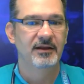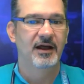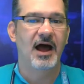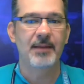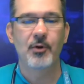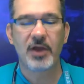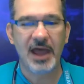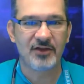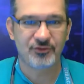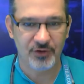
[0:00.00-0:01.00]

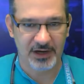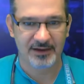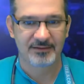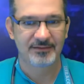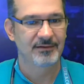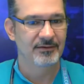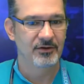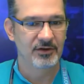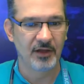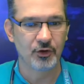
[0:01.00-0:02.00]
Hypogastric,
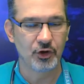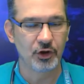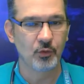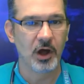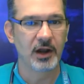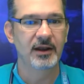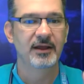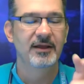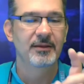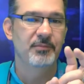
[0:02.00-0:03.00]
another good one,
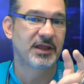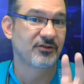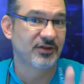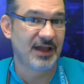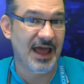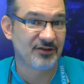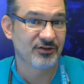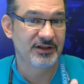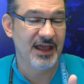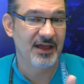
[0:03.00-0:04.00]
because it
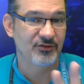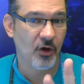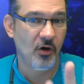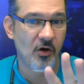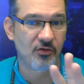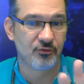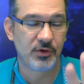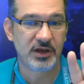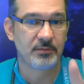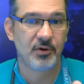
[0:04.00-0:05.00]
actually has all three
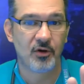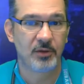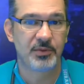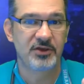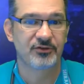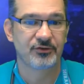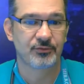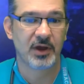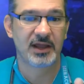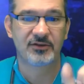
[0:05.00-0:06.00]
component pieces,
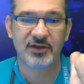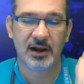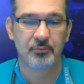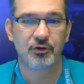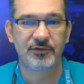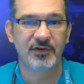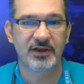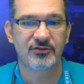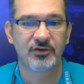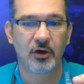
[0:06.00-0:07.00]
right? It's got a
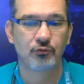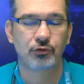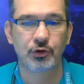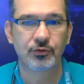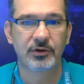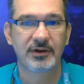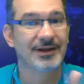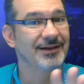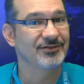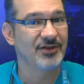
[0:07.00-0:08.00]
prefix, a root,
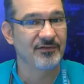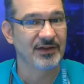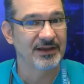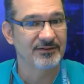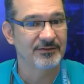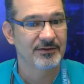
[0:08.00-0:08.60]
and a suffix.